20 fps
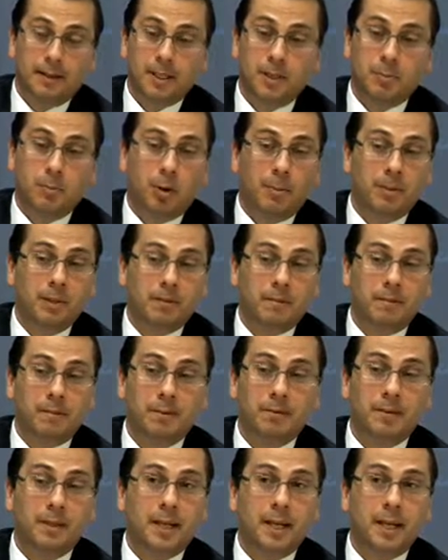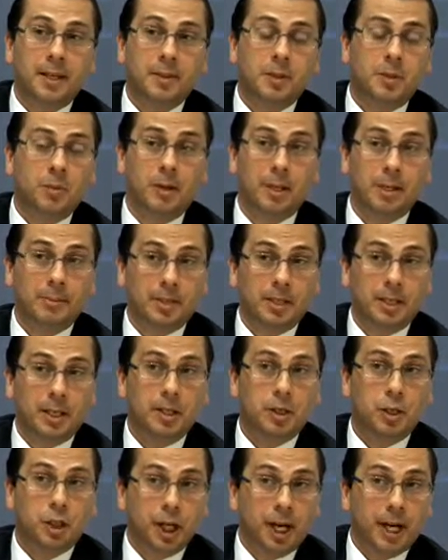there's probably a 15 to
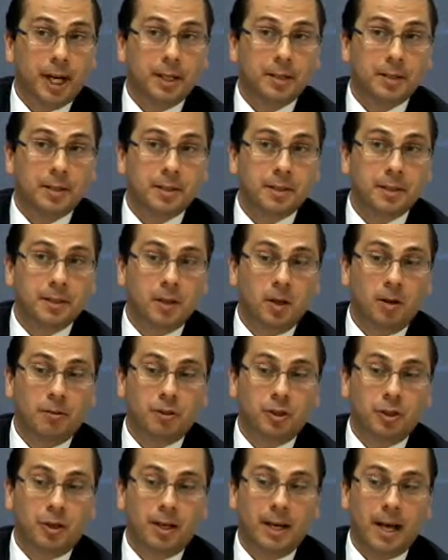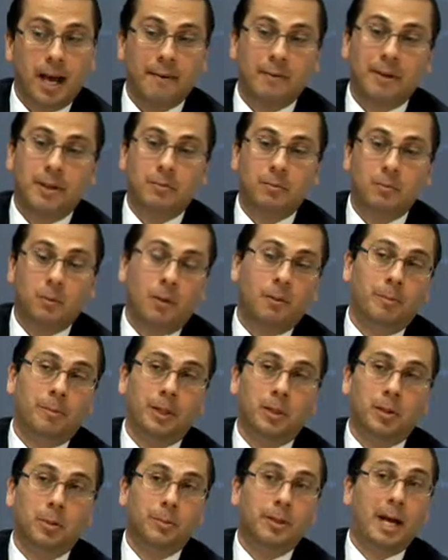20% chance of China having what would
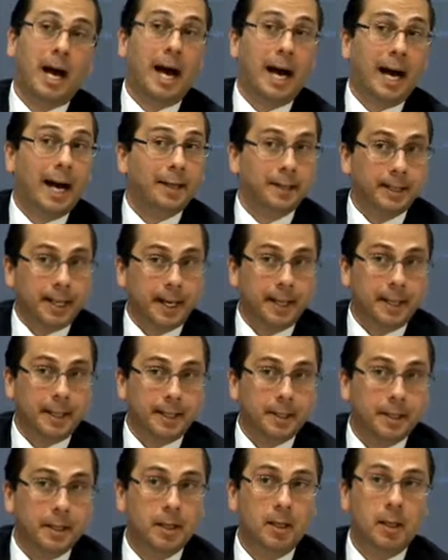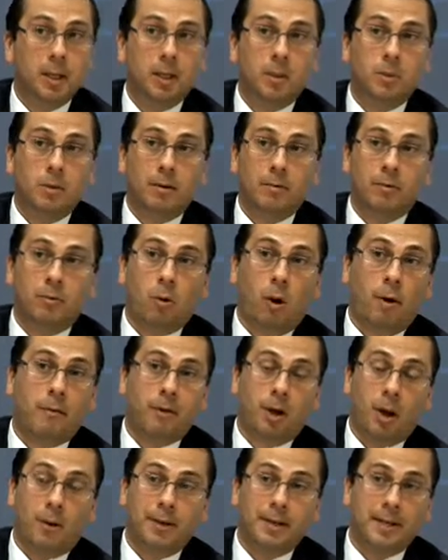be called a hard landing, with
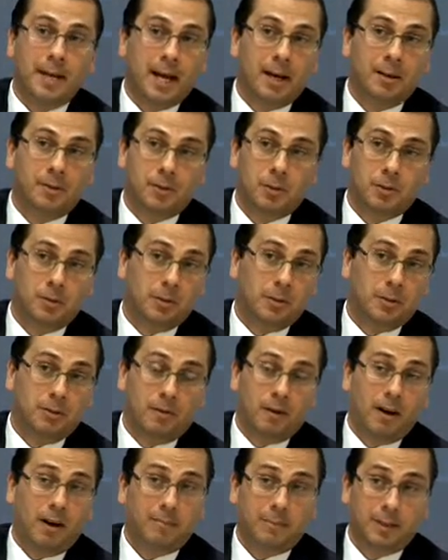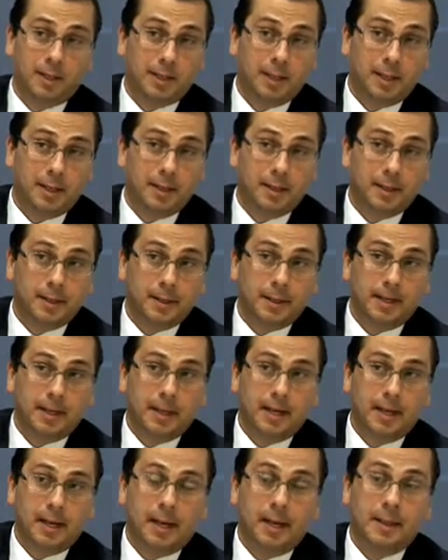growth going down towards 5%.
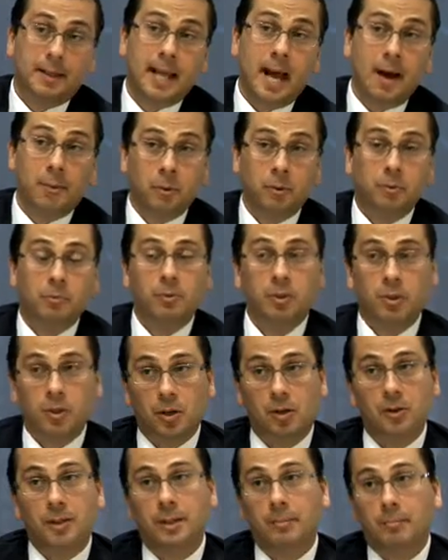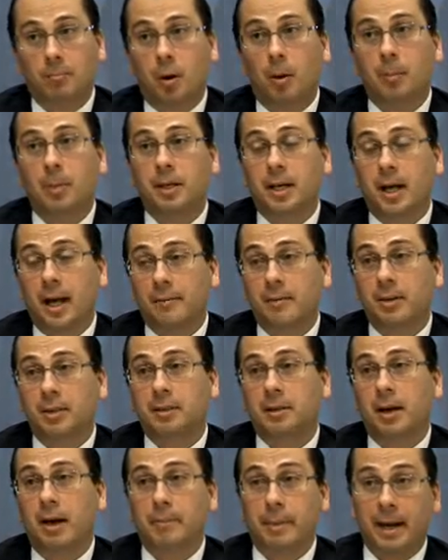And that would result in probably
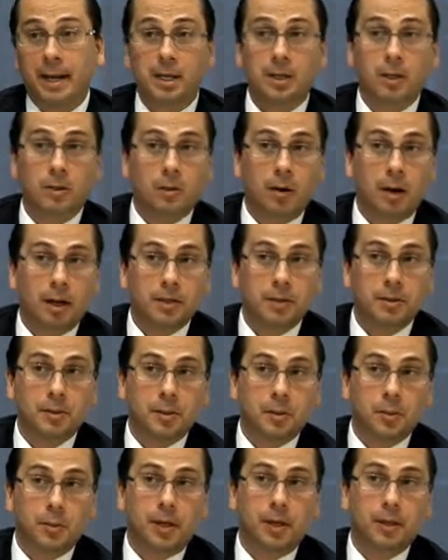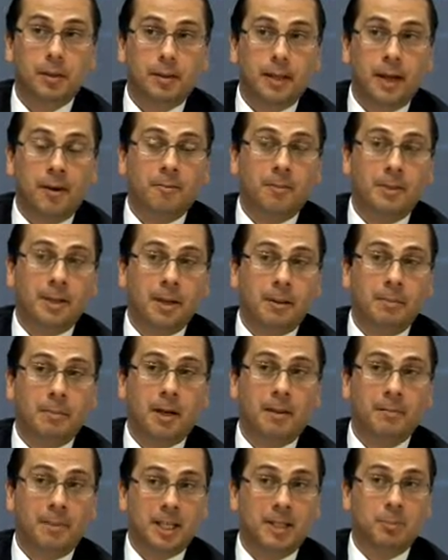having a banking crisis as well. That would be a
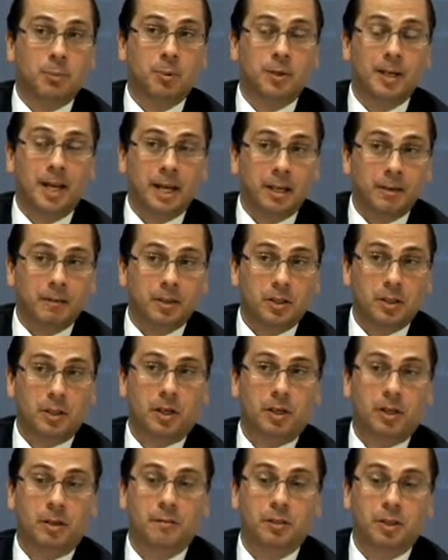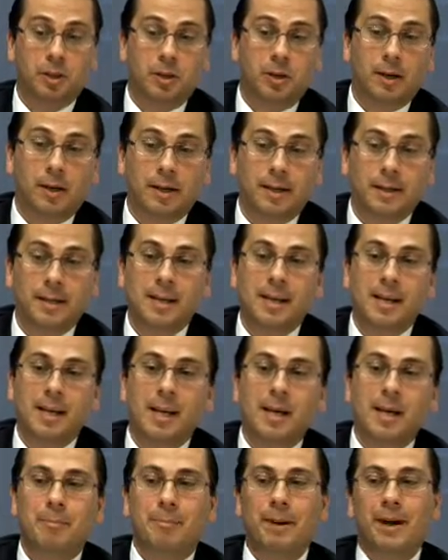much more negative scenario for China.
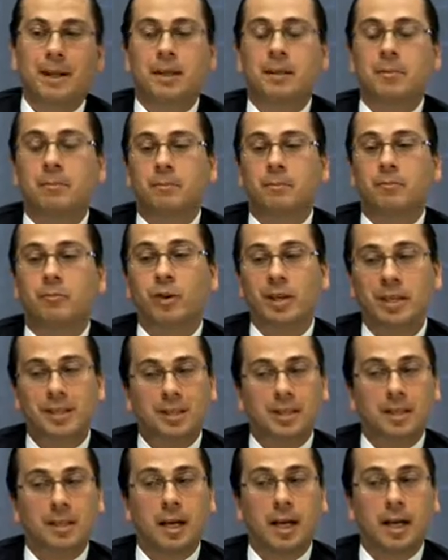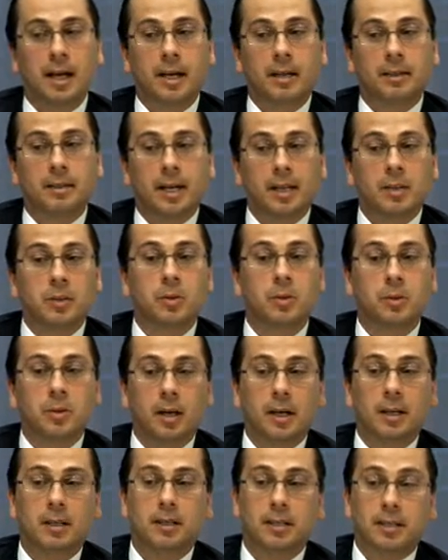But the recent data does look
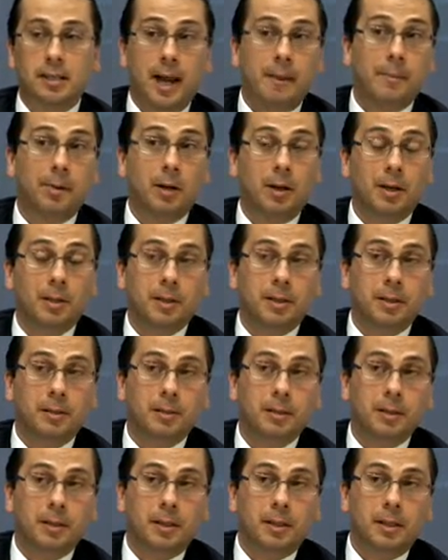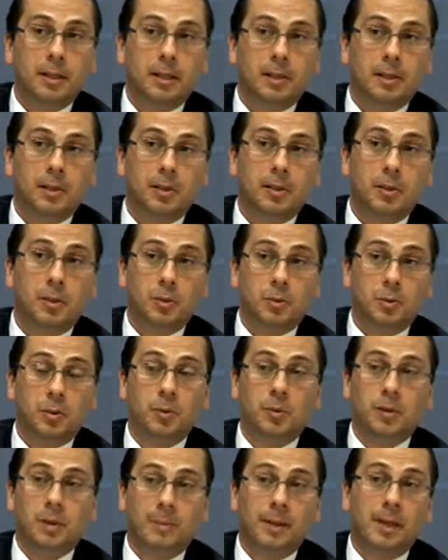like it's stabilising
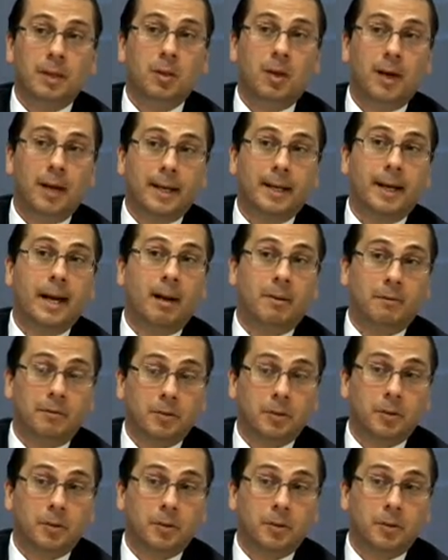to something like our